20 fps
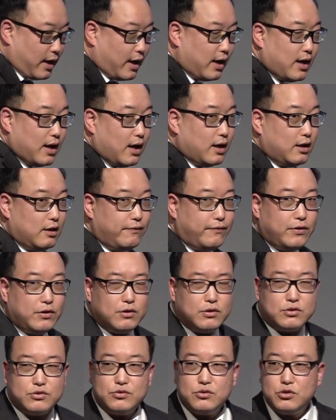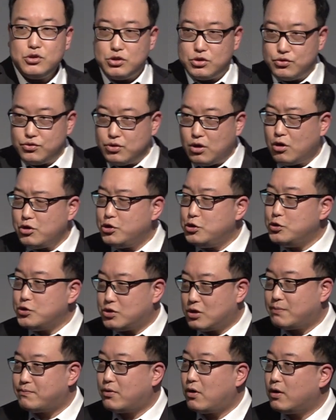Okay? If you do not
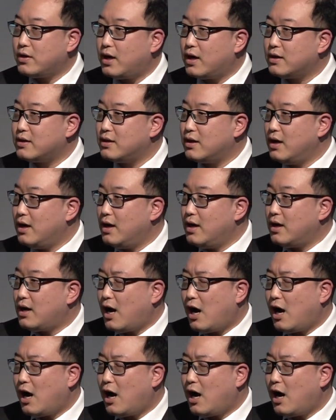use the product,